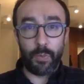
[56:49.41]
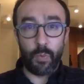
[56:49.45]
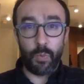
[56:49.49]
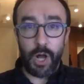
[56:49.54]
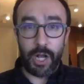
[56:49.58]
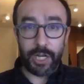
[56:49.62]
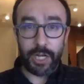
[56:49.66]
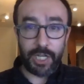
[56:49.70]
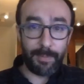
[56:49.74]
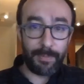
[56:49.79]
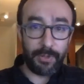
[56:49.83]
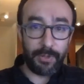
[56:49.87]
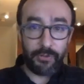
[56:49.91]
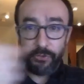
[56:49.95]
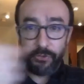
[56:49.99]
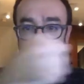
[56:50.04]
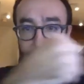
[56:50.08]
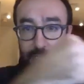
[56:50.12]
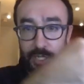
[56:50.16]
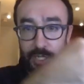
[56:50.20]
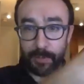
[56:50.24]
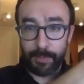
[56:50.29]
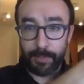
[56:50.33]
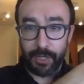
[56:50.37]
walk up and
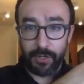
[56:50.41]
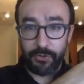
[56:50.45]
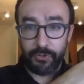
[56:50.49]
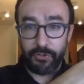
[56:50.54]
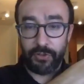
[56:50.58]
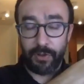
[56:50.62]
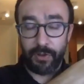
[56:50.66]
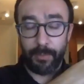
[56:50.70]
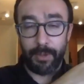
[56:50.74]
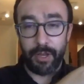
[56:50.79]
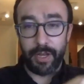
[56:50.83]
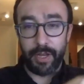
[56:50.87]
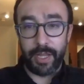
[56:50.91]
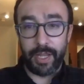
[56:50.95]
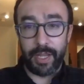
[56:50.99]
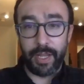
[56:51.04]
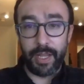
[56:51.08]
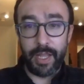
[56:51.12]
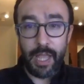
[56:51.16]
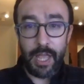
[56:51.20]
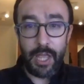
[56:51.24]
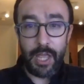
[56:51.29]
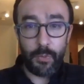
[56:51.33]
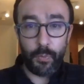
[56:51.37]
sucker punch
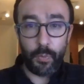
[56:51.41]
somebody